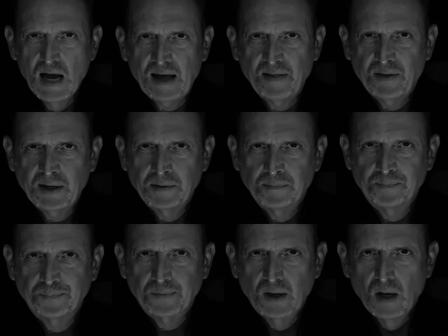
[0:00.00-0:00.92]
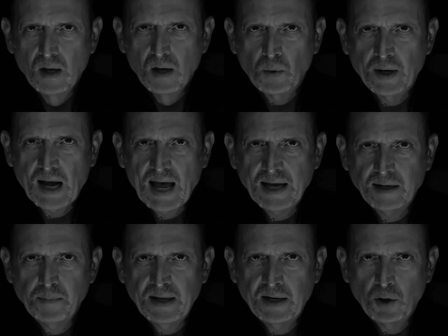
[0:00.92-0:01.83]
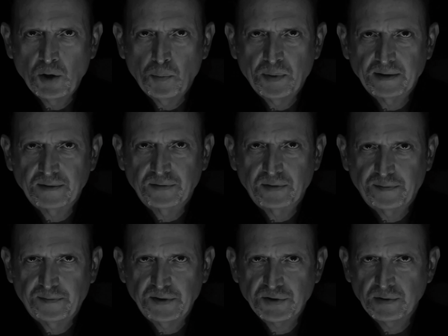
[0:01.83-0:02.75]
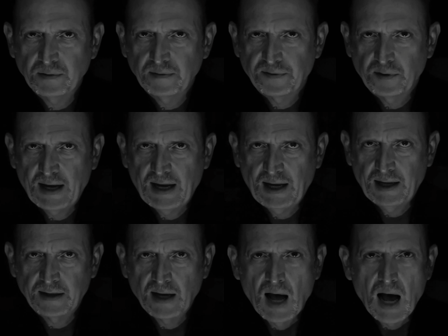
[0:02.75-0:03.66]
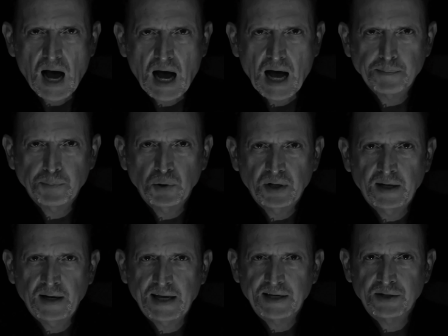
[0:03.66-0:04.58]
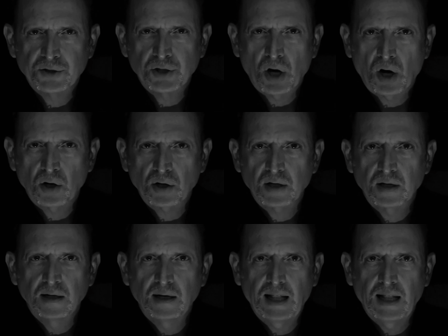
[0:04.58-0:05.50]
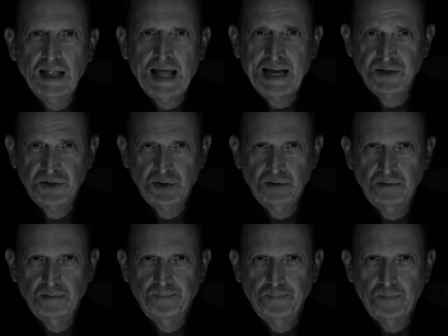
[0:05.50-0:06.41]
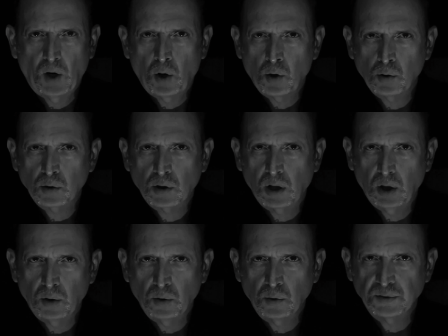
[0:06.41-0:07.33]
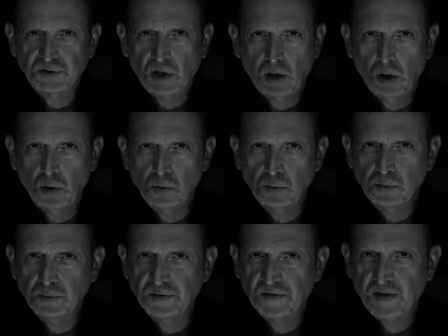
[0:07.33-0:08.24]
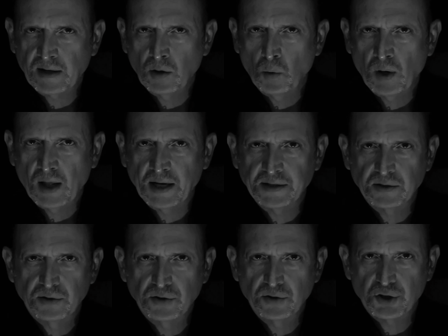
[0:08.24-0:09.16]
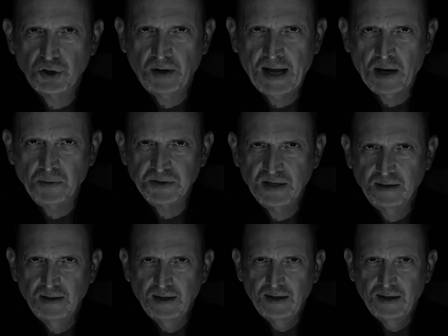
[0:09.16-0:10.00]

And then, when I had made an opening sufficient for my head, I put in a dark lantern, all close, close that no light shone out,